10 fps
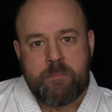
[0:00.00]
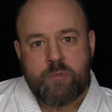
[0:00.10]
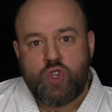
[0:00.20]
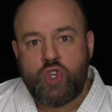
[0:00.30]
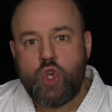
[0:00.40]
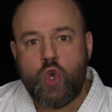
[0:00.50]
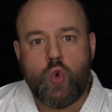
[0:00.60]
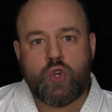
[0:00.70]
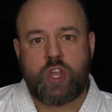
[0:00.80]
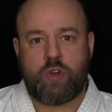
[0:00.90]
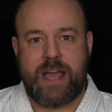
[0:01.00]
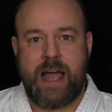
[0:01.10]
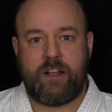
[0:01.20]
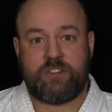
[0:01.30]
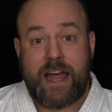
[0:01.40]
use those
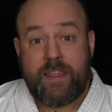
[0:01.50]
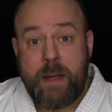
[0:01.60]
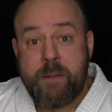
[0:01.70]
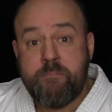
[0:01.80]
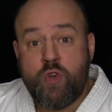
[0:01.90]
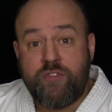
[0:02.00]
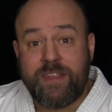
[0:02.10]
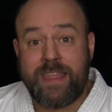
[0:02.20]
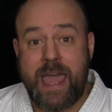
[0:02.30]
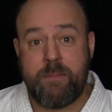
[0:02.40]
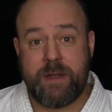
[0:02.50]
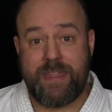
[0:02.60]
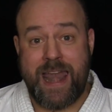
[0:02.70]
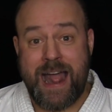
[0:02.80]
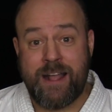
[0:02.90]
angles, either by moving the enemy to
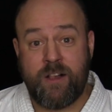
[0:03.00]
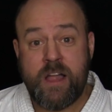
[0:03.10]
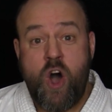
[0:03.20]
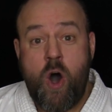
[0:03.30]
that angle,